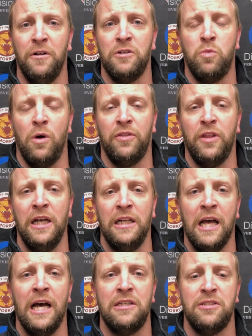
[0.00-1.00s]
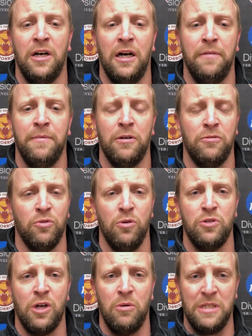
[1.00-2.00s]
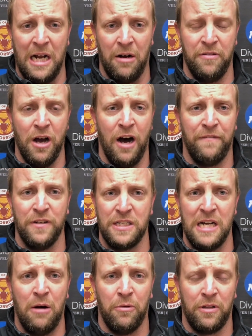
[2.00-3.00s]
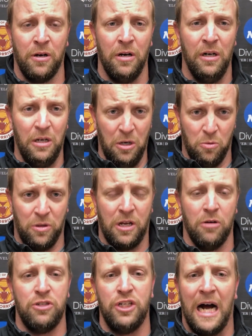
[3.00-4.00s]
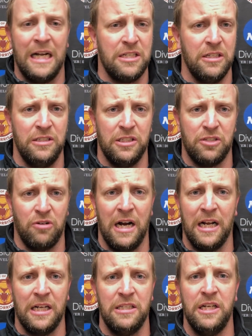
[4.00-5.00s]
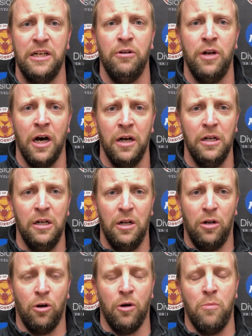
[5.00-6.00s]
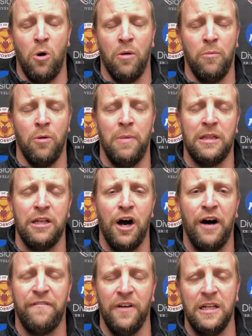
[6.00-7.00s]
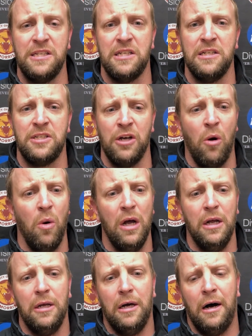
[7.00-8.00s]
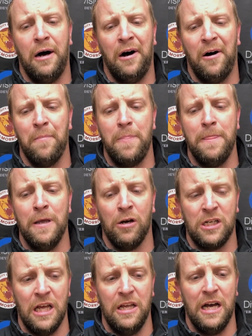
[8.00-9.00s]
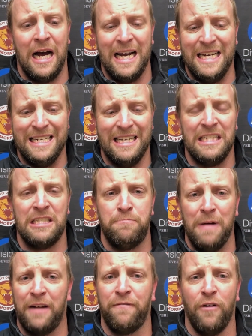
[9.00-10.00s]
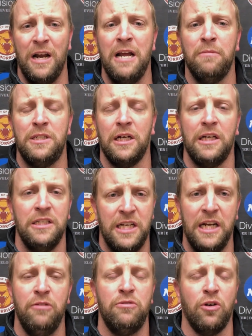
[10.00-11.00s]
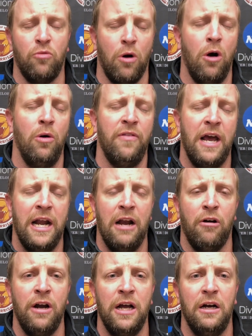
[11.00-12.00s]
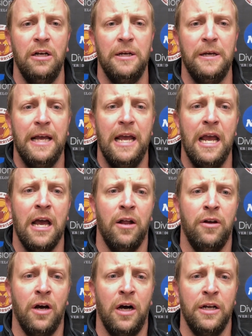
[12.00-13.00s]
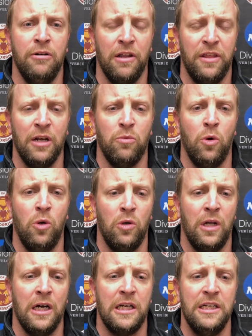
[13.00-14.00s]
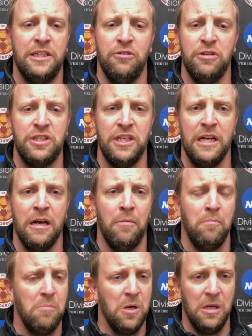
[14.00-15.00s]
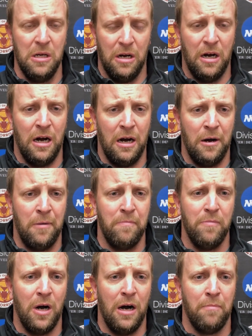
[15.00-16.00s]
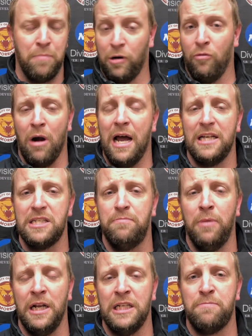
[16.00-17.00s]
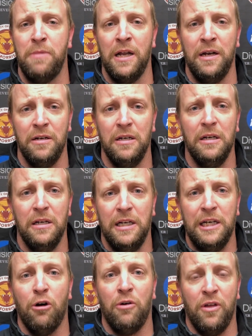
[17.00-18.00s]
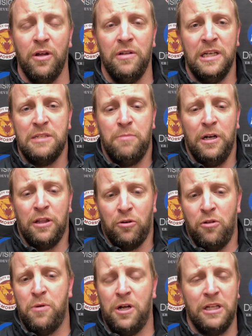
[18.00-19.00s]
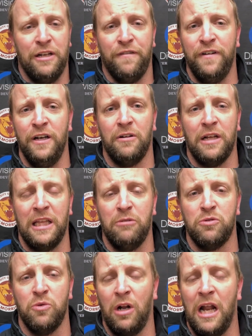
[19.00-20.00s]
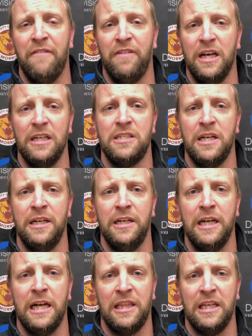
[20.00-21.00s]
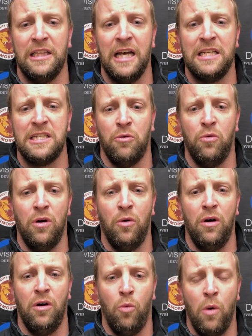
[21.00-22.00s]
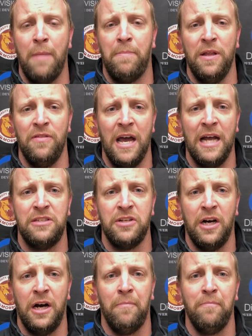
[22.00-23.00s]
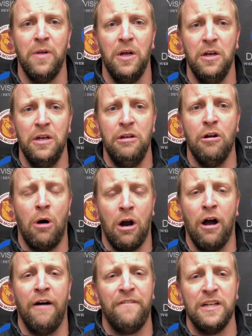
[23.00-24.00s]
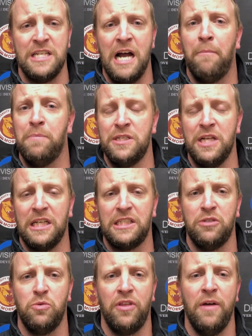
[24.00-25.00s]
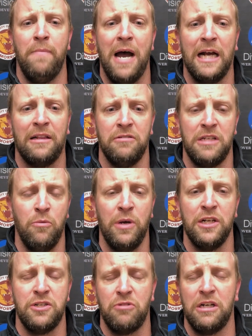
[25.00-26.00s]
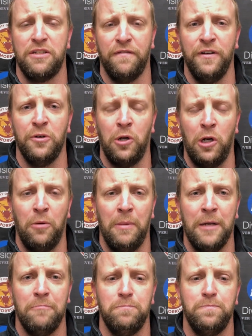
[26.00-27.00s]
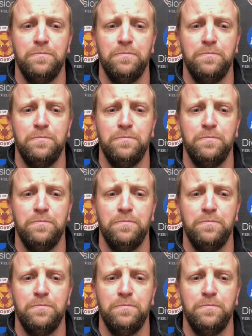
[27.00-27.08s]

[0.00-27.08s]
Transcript: It's one thing that, Drew's always down in the office now with Coach Johnson, just trying to continue to learn more and more about the offense. And so, I expect for him to continue to grow in that area. And, I think we'll continue to see him progress. But it's been, his ability to throw the ball down the field, I think, was real evident. And I think that's a weapon that, our offense now possesses with him back there, is that we can stretch the field a little bit.